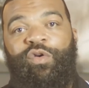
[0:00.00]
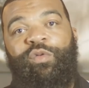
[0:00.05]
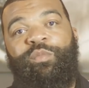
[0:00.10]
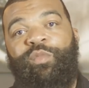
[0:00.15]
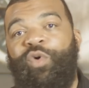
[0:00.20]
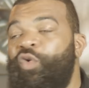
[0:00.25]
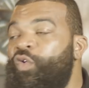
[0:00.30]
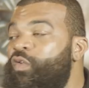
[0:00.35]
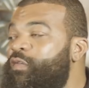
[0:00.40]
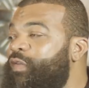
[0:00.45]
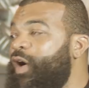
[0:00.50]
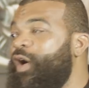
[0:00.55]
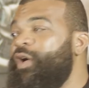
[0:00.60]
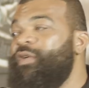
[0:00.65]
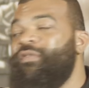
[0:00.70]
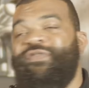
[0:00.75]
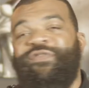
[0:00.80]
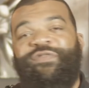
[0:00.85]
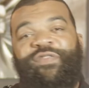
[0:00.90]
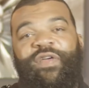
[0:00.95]
remove
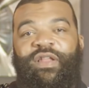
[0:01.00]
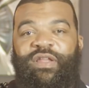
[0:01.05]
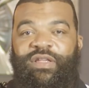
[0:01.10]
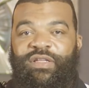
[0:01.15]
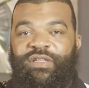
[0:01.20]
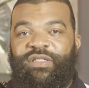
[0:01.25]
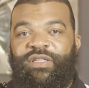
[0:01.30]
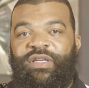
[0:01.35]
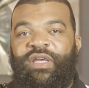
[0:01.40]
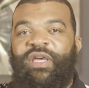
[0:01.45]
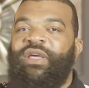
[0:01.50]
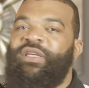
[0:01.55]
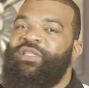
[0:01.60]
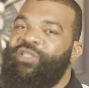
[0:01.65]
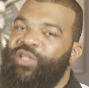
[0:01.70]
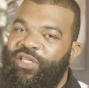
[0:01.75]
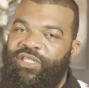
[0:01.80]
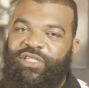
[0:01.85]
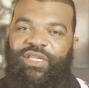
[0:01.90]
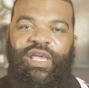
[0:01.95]
hurt feelings,
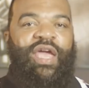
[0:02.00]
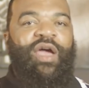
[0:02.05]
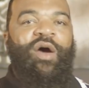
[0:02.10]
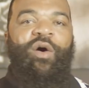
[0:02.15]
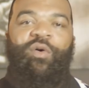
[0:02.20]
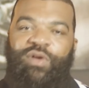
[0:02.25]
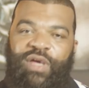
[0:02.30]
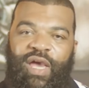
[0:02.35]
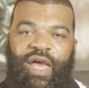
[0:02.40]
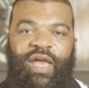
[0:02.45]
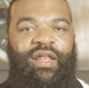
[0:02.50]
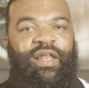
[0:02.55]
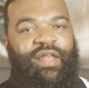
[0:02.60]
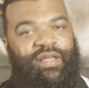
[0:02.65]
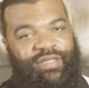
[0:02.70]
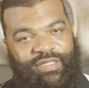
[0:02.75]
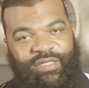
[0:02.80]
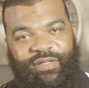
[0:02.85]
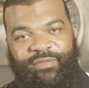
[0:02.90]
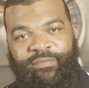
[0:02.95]
just say, okay,
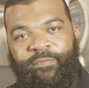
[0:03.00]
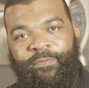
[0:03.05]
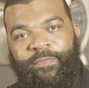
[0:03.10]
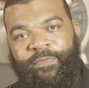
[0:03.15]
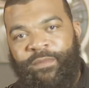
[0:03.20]
listen,